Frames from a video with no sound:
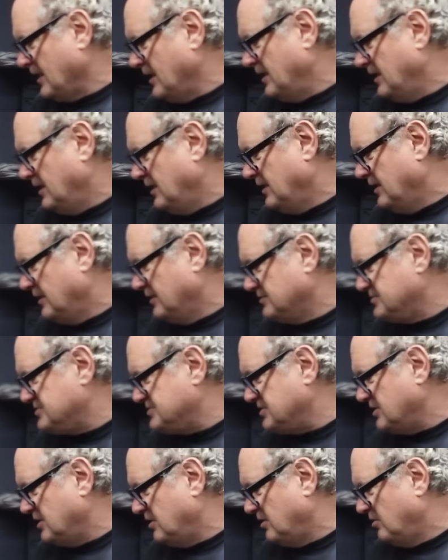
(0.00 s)

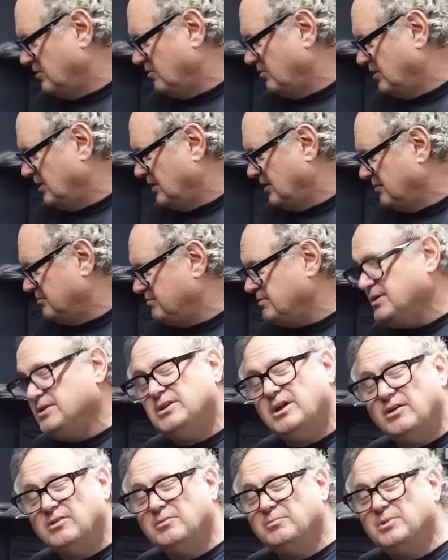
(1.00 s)

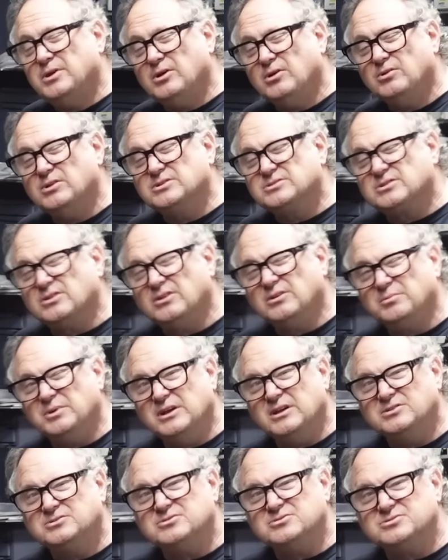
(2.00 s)
Another build is going to
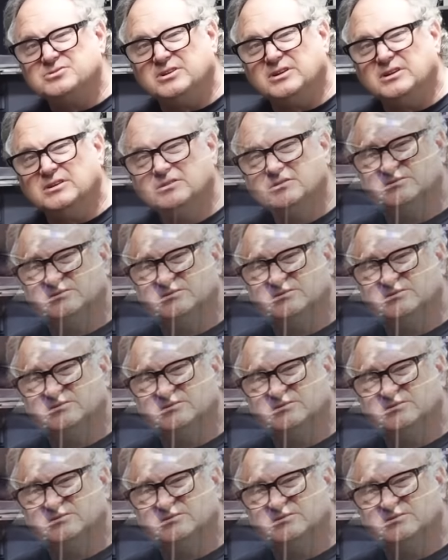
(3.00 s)
be interesting.